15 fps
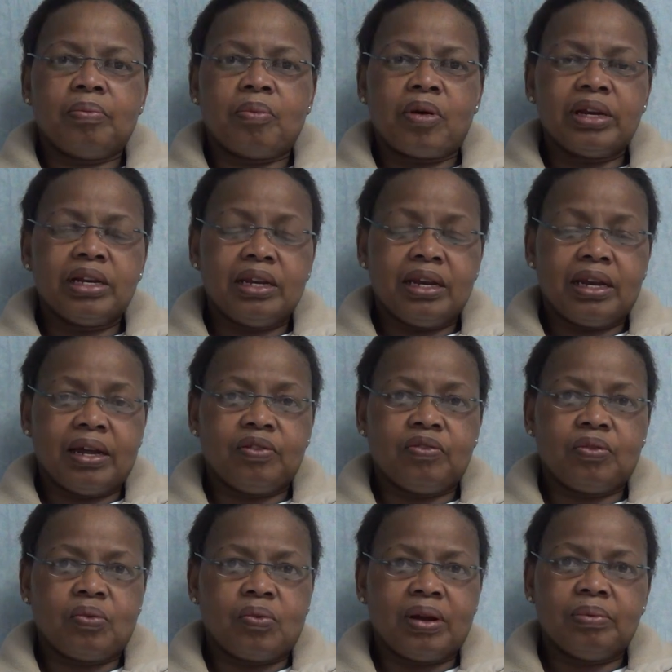Morning
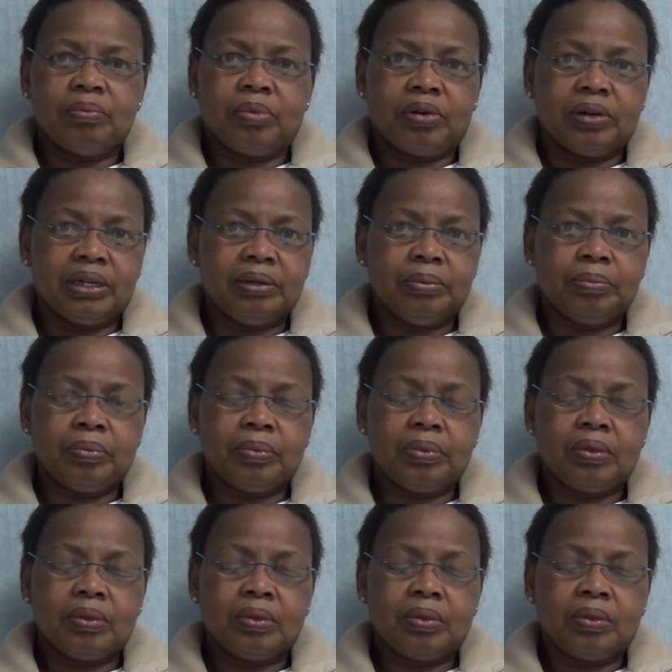Live one morning,